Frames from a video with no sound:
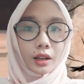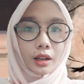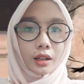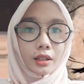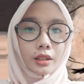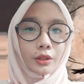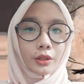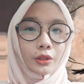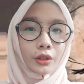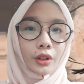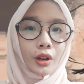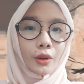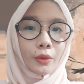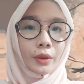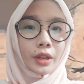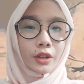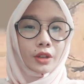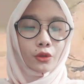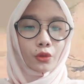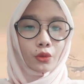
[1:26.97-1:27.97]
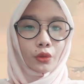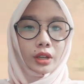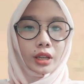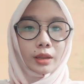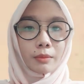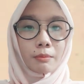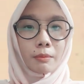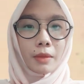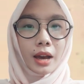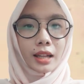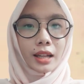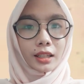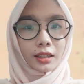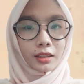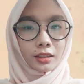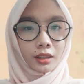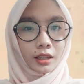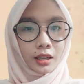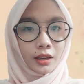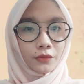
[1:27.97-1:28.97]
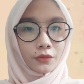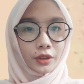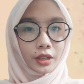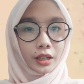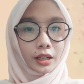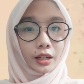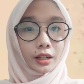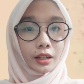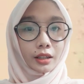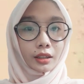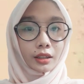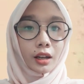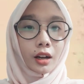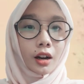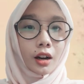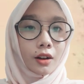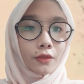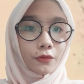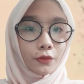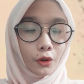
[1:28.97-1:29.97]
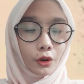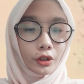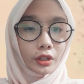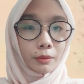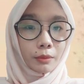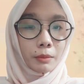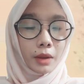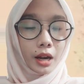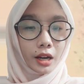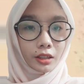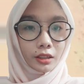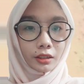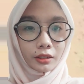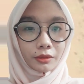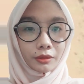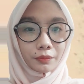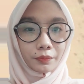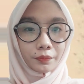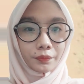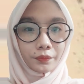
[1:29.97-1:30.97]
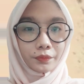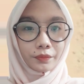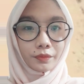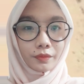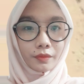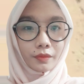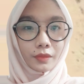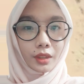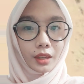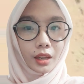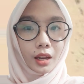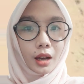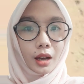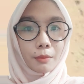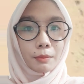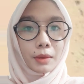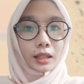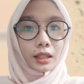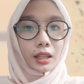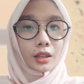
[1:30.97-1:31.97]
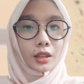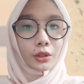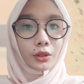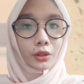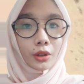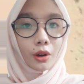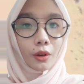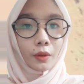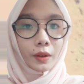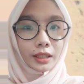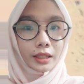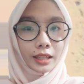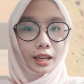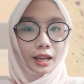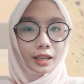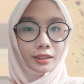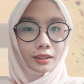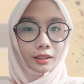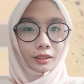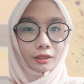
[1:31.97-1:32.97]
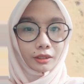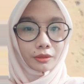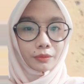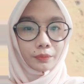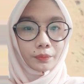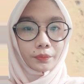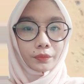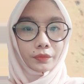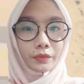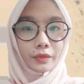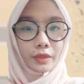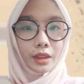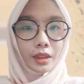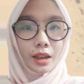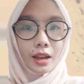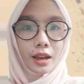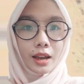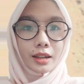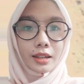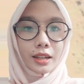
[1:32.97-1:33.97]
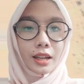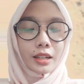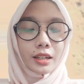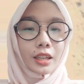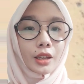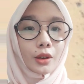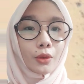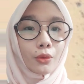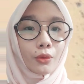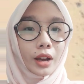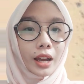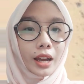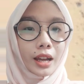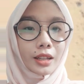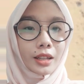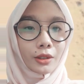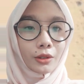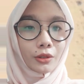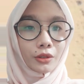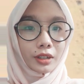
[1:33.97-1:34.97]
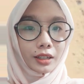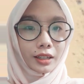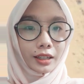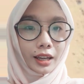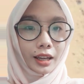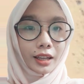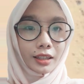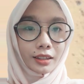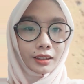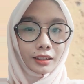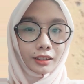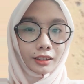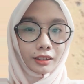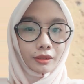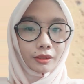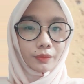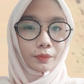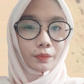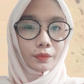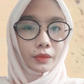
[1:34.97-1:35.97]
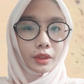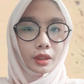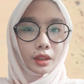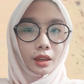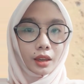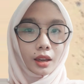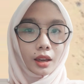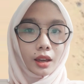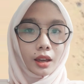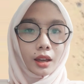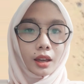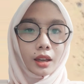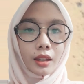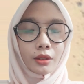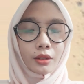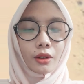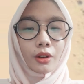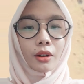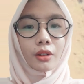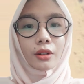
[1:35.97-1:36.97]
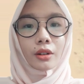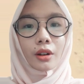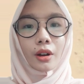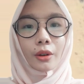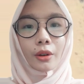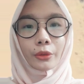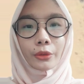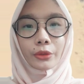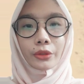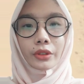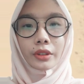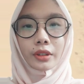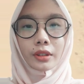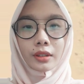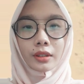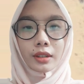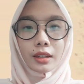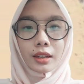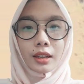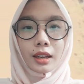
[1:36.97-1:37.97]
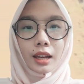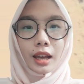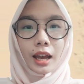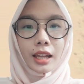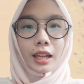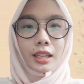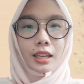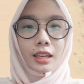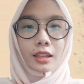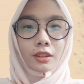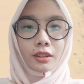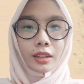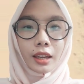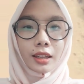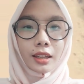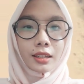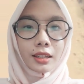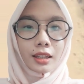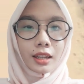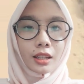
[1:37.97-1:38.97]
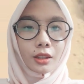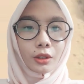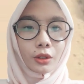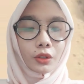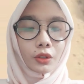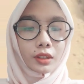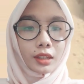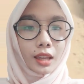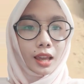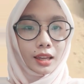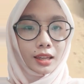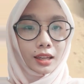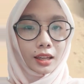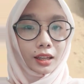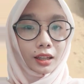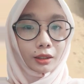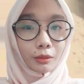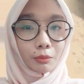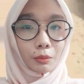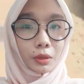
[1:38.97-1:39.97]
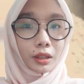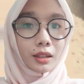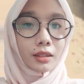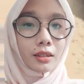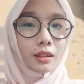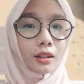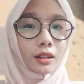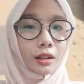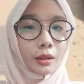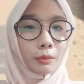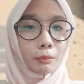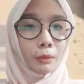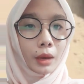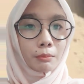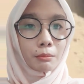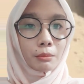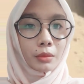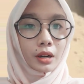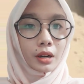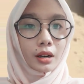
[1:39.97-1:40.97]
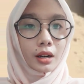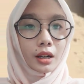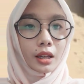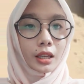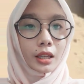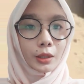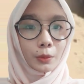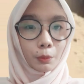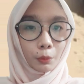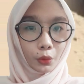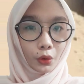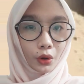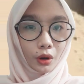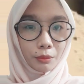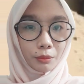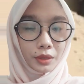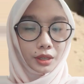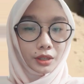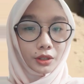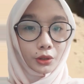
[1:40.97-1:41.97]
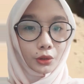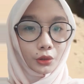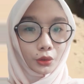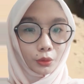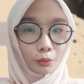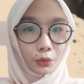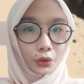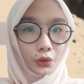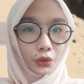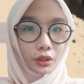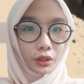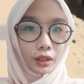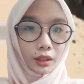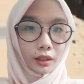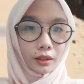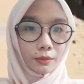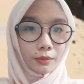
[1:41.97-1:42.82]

The snowing trip made it difficult for the merchant, but he saw a castle. Then he went to the castle. He saw a rose and intended to take it because he remembered his promise to Beauty.